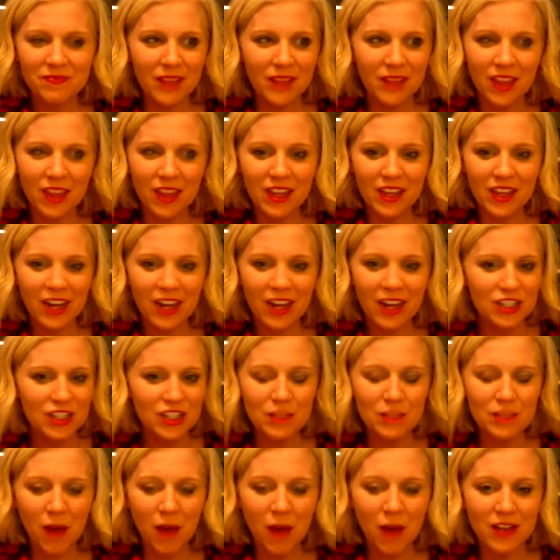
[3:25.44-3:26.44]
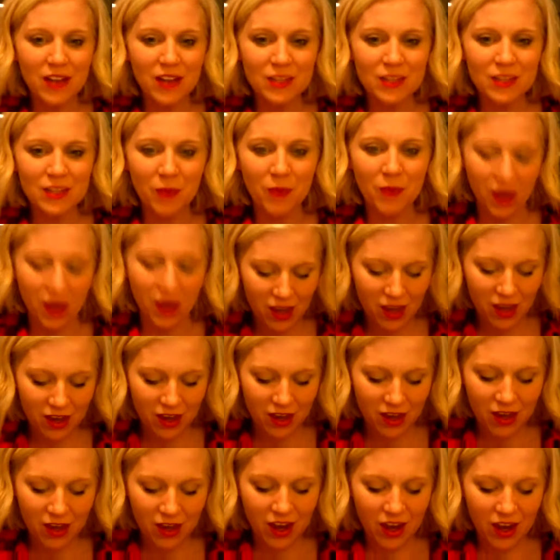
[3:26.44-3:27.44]
And then I just pause and wait.
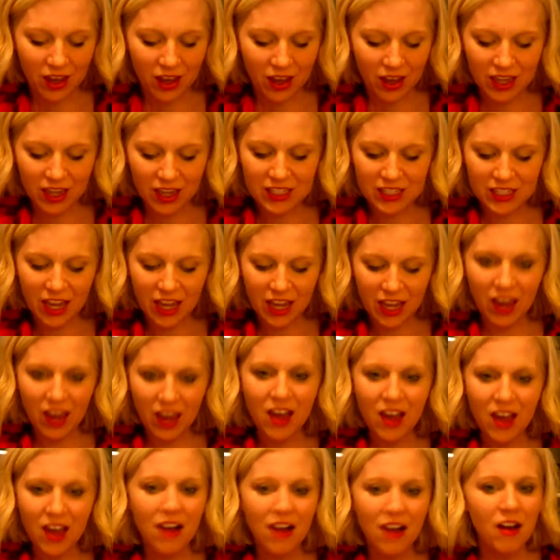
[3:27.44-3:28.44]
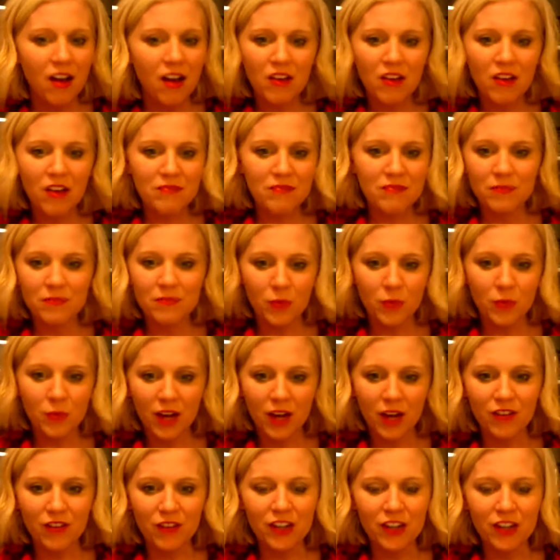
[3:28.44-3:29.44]
And I say,
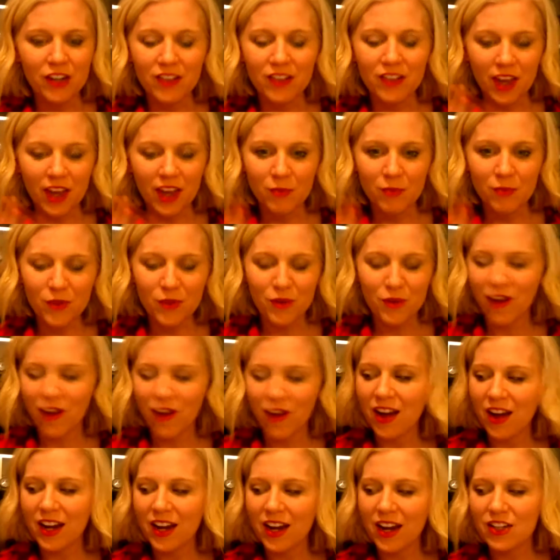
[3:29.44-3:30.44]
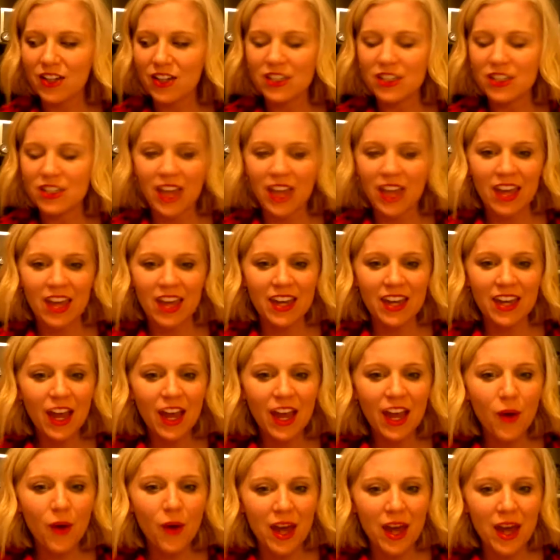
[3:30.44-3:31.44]
whatever, like move on. I just say, can
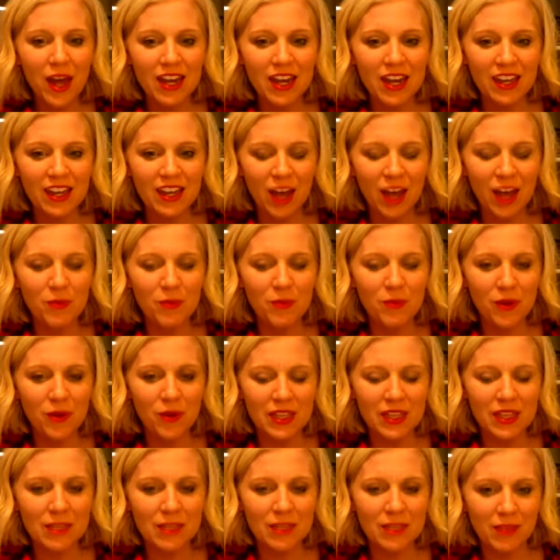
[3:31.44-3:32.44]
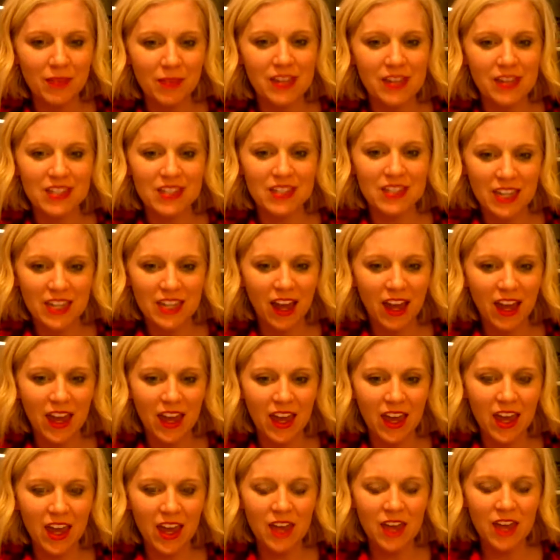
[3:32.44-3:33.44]
I go ahead and help you get some things
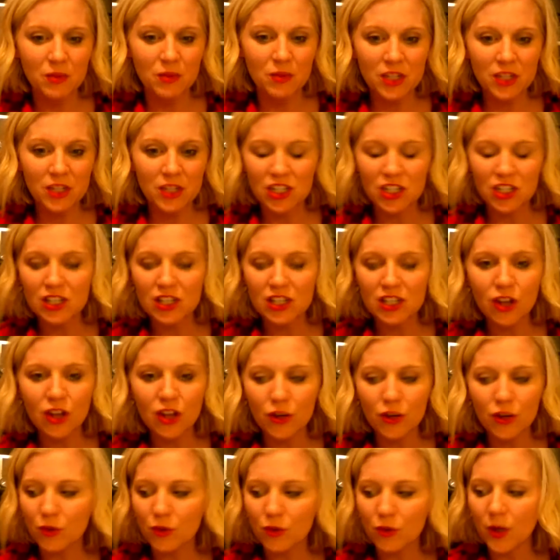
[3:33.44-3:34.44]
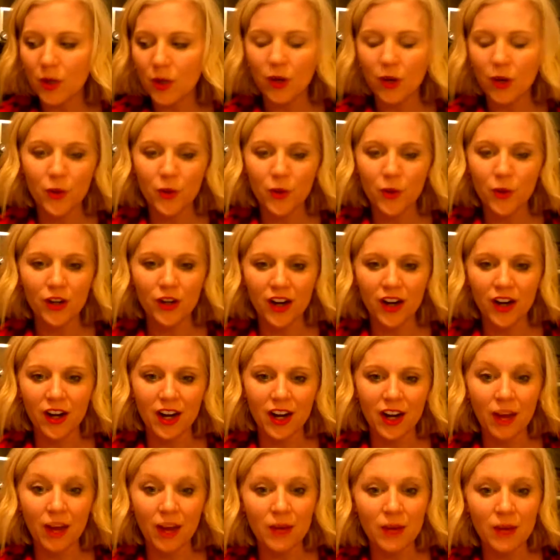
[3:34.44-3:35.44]
tonight? And we just look through our order,
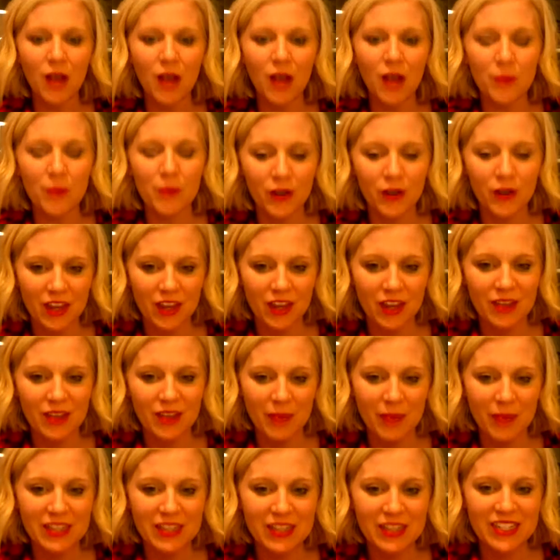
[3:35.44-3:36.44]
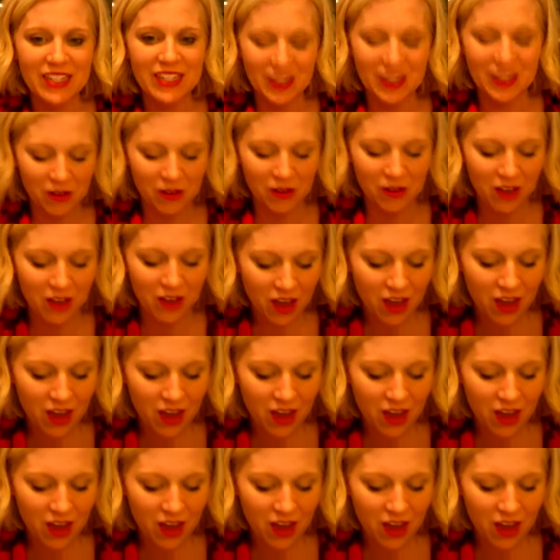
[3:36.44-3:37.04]
and I would help her get the best deal.